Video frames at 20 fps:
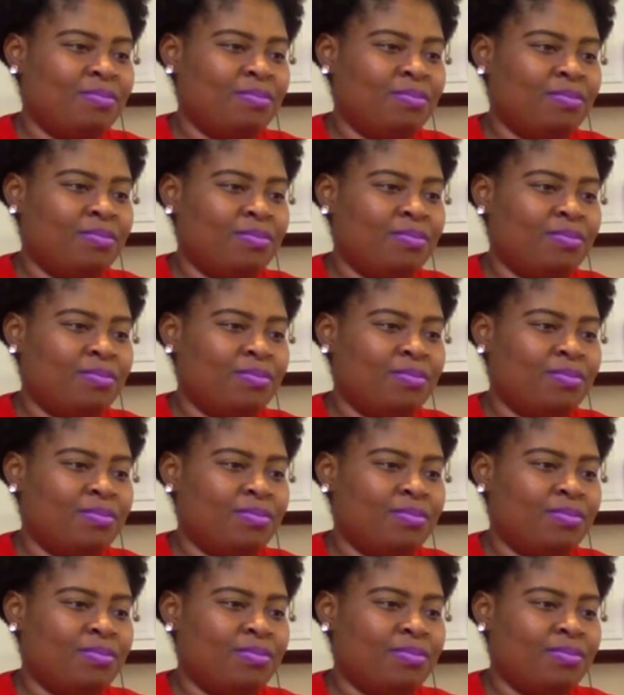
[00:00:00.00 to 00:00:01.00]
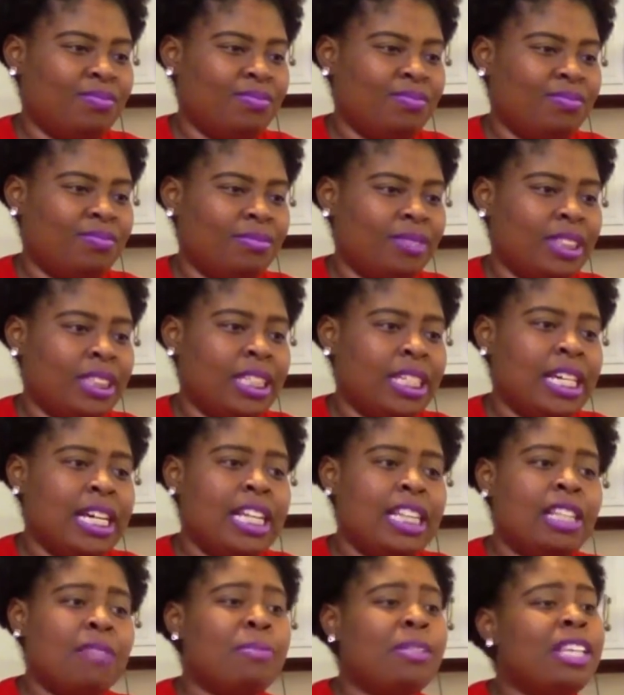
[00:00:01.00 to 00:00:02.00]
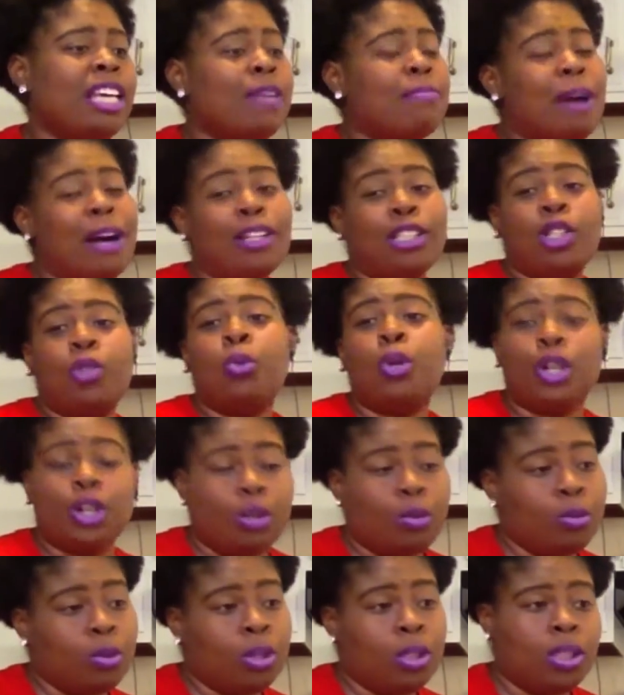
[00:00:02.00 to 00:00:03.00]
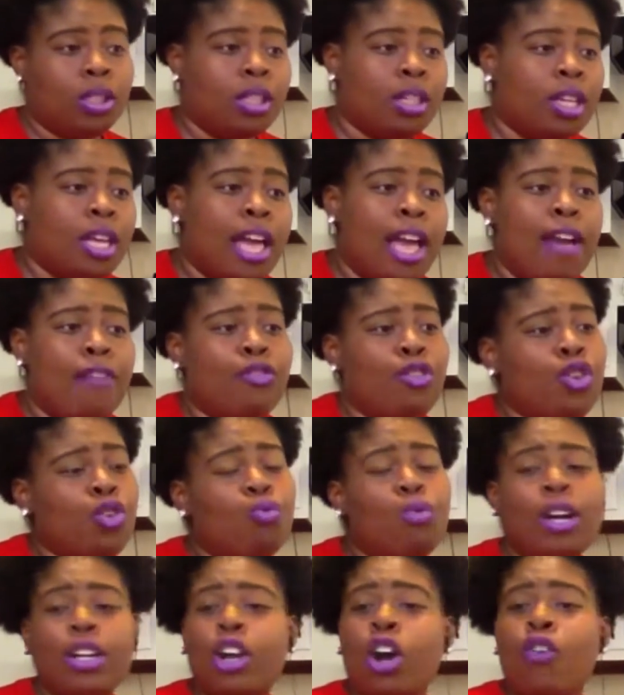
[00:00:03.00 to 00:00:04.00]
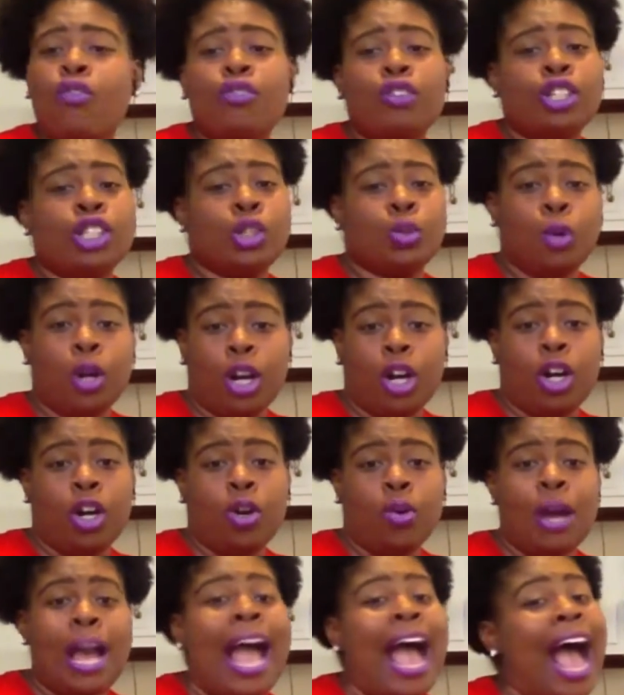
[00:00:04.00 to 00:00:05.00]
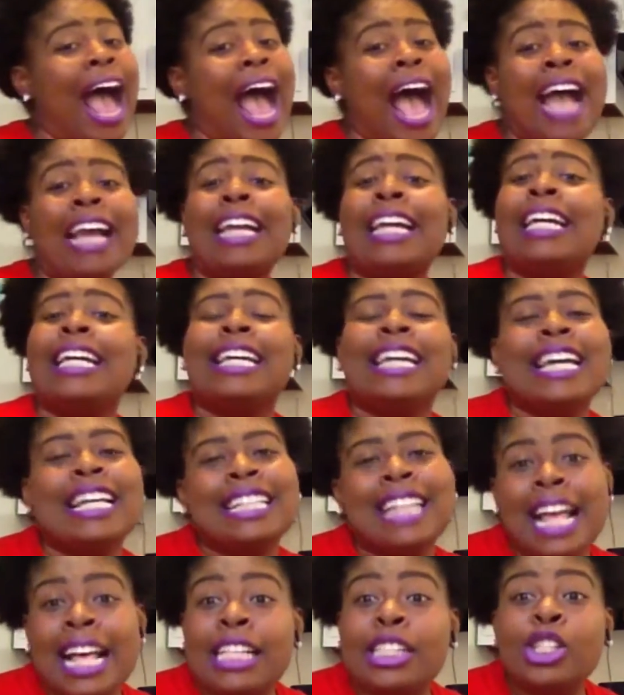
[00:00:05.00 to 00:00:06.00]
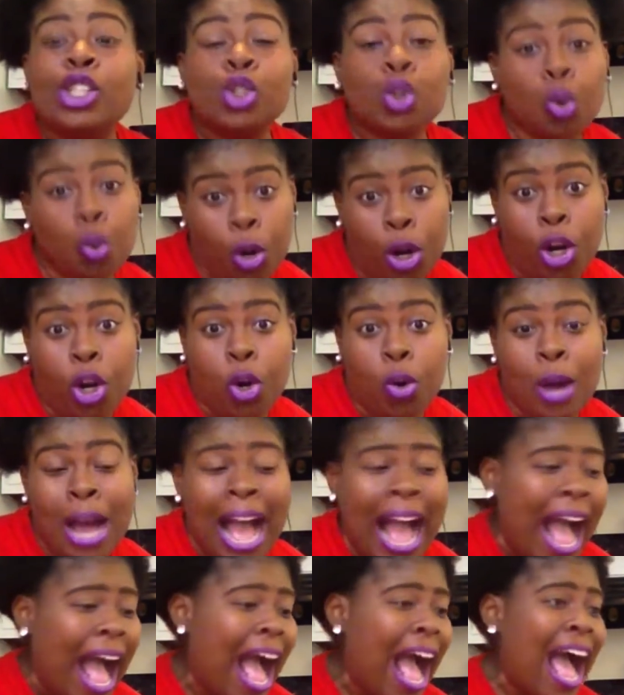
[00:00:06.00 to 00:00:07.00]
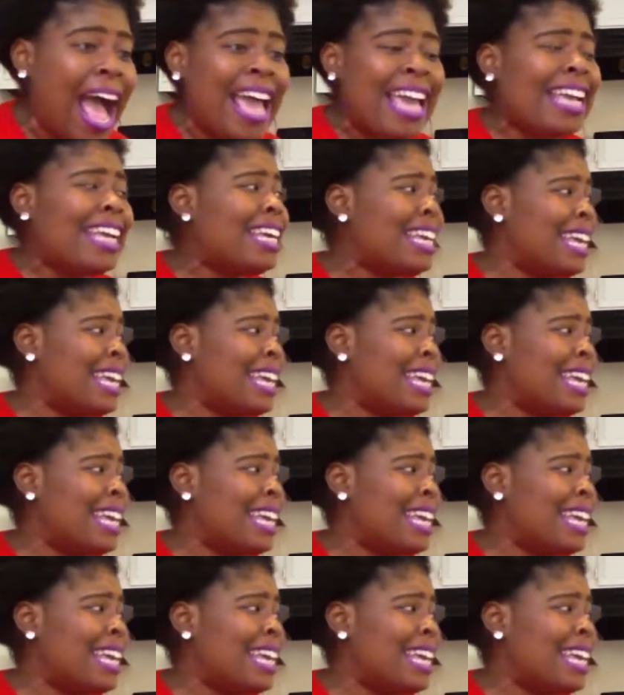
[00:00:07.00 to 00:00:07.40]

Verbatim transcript: kill it? Let me tell you about squirrels. If you run over a squirrel, I can get that squirrel. I